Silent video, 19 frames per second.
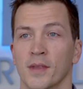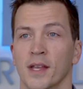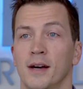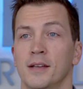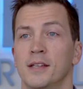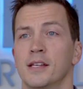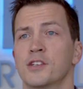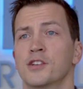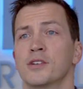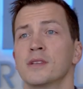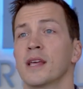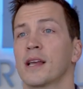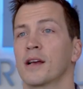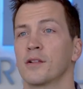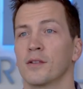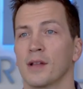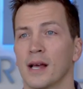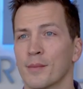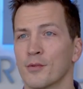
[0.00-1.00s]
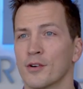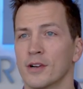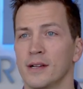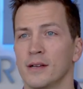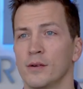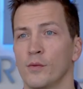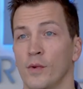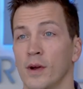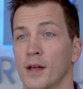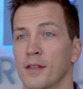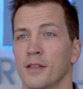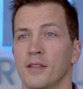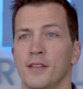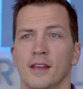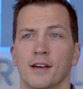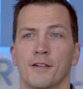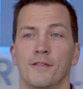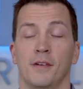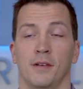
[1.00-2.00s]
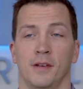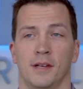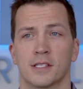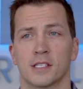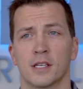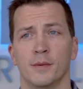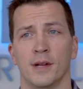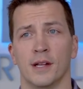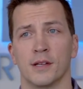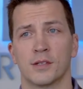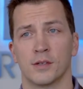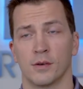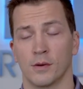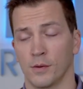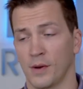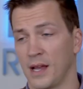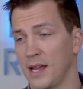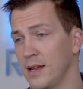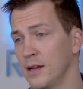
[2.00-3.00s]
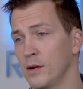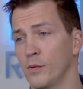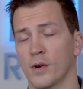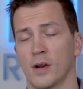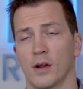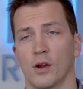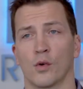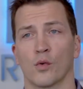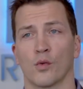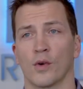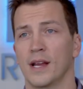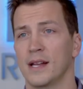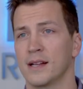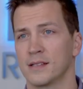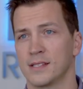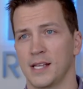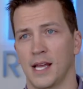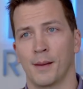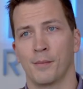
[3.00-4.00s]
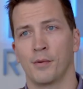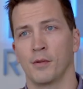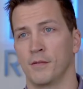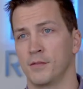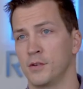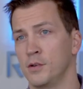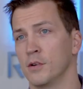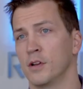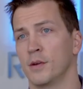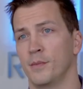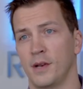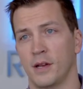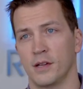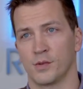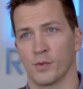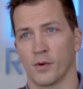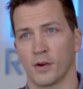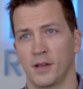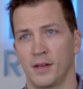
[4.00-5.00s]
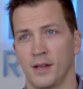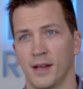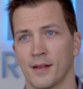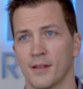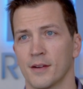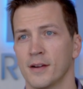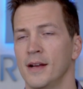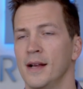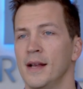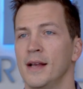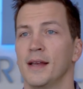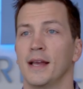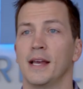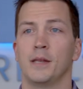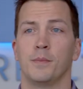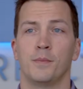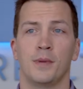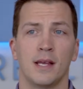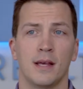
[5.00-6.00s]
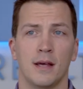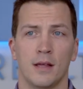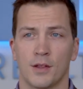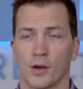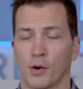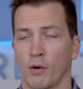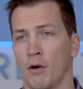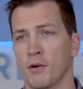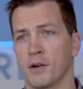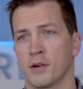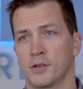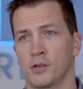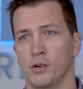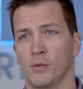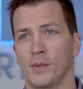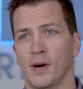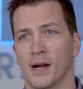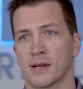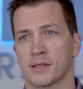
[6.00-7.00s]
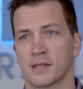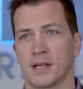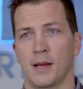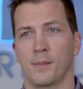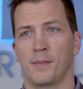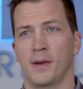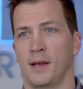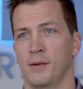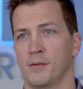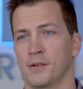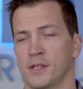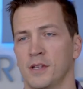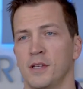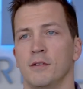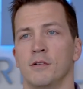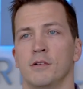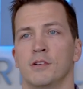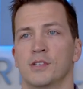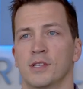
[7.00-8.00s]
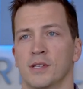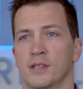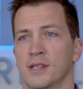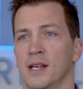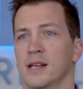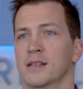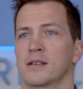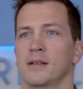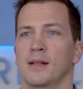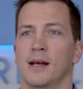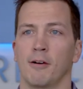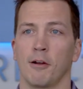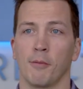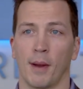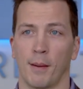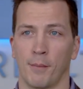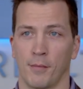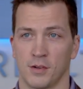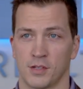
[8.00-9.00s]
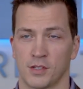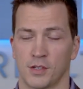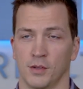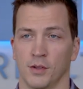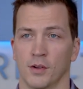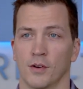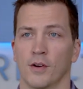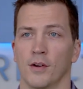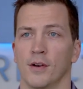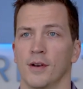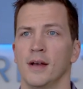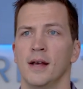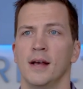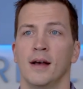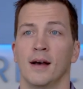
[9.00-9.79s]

Additionally, they collaborated with the Affiliates Committee. So A, what a great example of 2 committees working together, and B, the Grow Your Toolbox campaign was a huge success, allowing members to learn.